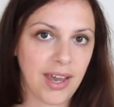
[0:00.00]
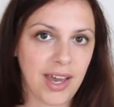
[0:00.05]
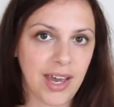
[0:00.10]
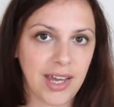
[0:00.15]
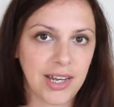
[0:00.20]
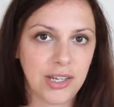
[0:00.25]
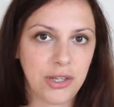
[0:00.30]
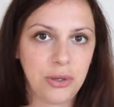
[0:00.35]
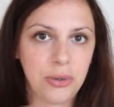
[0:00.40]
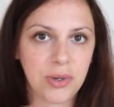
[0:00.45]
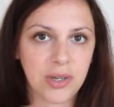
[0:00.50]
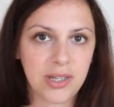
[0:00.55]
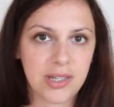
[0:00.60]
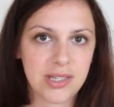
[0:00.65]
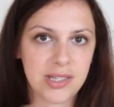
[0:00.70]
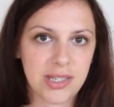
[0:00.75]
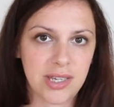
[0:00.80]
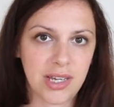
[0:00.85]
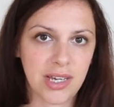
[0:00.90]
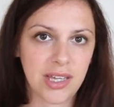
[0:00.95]
And you can
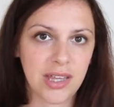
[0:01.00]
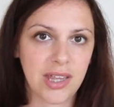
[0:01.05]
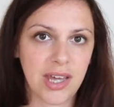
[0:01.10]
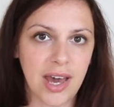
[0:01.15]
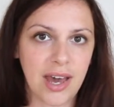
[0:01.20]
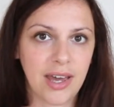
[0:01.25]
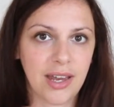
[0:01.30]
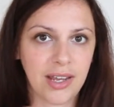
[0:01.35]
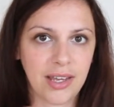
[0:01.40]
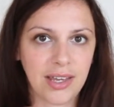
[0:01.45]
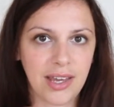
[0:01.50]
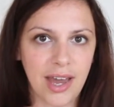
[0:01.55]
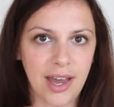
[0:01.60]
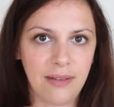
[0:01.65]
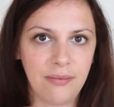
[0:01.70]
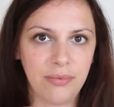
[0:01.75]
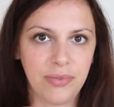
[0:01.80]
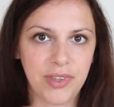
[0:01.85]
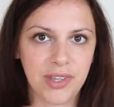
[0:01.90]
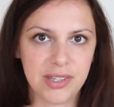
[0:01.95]
see that,
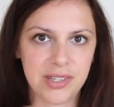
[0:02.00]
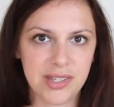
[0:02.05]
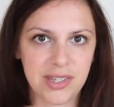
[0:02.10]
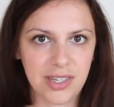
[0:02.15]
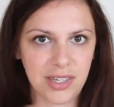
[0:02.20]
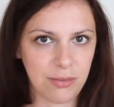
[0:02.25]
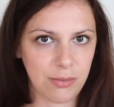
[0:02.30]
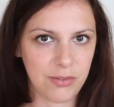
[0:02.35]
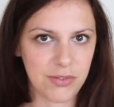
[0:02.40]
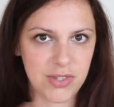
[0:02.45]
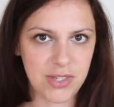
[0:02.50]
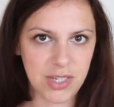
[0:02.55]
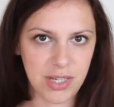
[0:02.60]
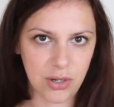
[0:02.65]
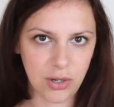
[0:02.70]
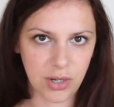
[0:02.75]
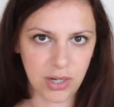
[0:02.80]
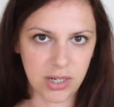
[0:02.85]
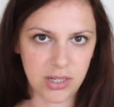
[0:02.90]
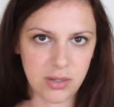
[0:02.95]
again, this theme of
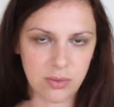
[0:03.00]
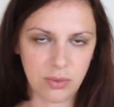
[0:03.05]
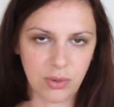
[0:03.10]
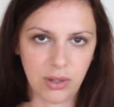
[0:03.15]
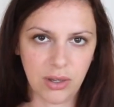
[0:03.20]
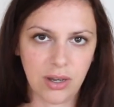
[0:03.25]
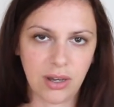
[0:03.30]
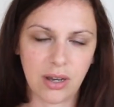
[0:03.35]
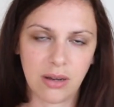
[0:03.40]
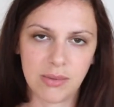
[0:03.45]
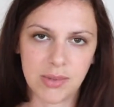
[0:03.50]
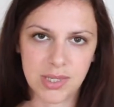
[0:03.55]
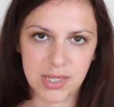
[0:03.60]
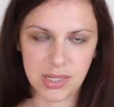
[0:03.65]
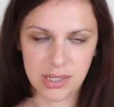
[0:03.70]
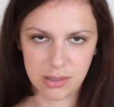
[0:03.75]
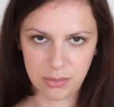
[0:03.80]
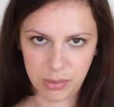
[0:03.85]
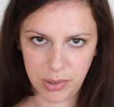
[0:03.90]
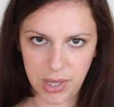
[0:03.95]
secrets really comes
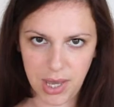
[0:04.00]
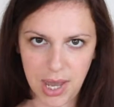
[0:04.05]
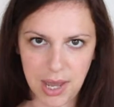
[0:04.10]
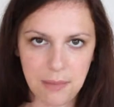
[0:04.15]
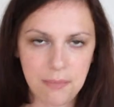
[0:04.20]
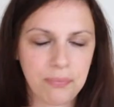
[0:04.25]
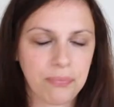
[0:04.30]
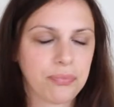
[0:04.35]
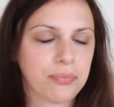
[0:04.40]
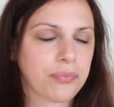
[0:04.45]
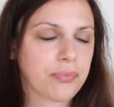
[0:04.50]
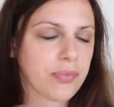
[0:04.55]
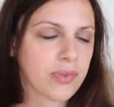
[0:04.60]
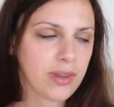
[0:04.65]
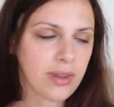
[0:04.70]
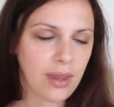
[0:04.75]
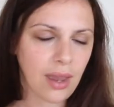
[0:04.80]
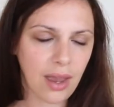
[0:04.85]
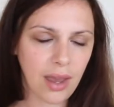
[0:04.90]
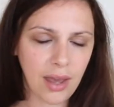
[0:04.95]
into play.
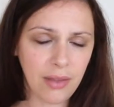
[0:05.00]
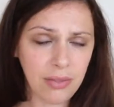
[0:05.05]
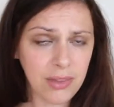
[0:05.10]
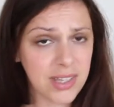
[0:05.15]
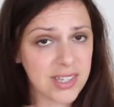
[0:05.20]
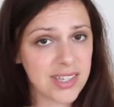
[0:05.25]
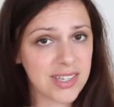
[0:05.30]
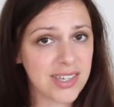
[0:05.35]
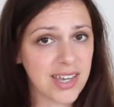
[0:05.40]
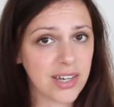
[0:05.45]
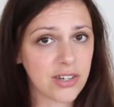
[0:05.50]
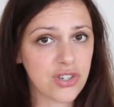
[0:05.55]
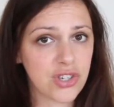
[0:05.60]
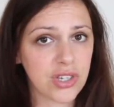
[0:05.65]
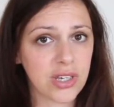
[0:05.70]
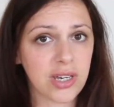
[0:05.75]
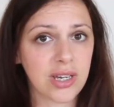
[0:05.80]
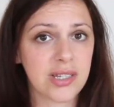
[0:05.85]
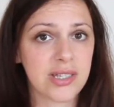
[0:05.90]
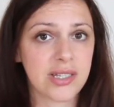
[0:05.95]
And this is
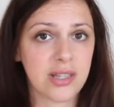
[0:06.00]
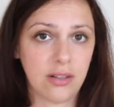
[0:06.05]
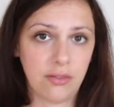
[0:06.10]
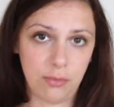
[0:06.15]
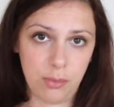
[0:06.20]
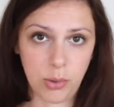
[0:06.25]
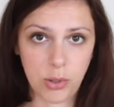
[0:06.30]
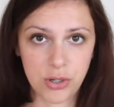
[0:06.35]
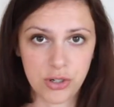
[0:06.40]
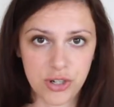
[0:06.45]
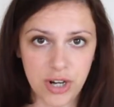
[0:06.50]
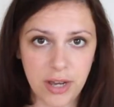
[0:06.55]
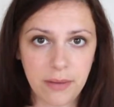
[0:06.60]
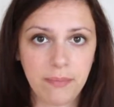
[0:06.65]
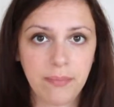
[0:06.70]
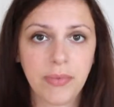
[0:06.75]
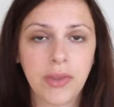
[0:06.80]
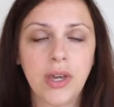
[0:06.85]
actually a self-portrait.